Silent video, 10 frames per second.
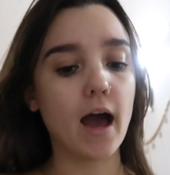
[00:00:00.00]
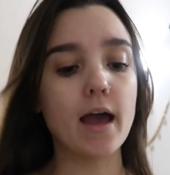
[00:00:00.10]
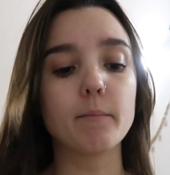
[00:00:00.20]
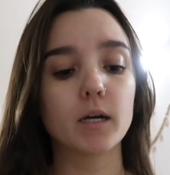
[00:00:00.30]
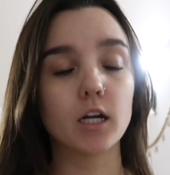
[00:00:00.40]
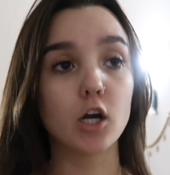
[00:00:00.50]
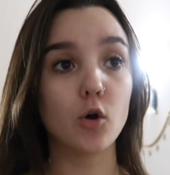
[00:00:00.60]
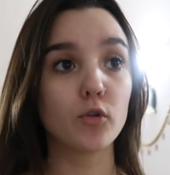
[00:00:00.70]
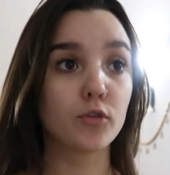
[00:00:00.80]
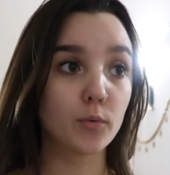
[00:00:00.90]
I'm gonna
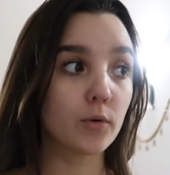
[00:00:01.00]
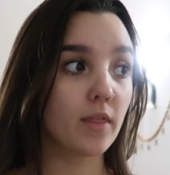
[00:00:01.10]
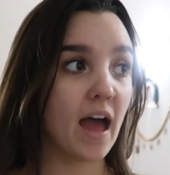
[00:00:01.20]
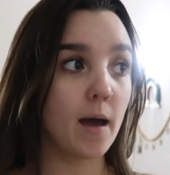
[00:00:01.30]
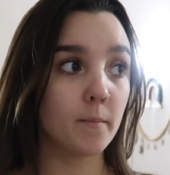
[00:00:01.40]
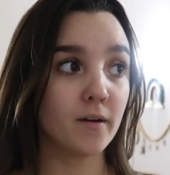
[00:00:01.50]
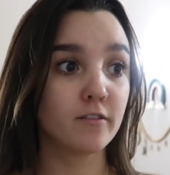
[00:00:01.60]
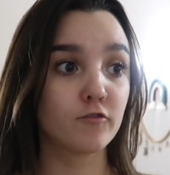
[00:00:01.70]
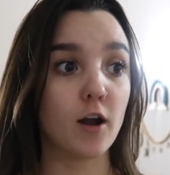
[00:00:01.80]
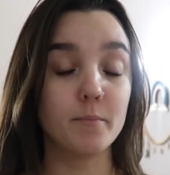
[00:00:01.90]
go through them
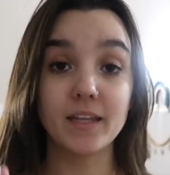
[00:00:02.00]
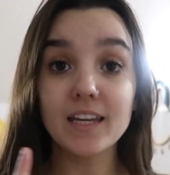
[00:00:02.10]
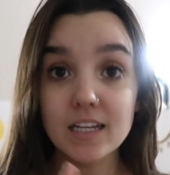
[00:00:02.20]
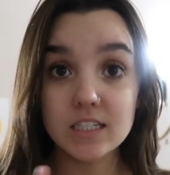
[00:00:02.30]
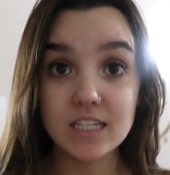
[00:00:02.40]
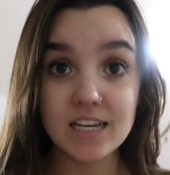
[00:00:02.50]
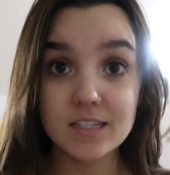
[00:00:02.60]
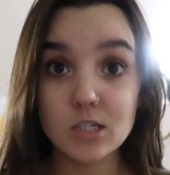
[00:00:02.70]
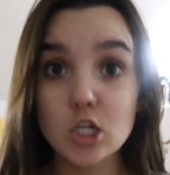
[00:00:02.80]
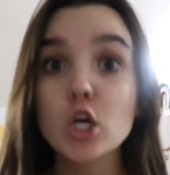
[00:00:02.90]
from the
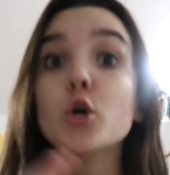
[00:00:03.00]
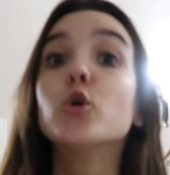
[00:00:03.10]
easiest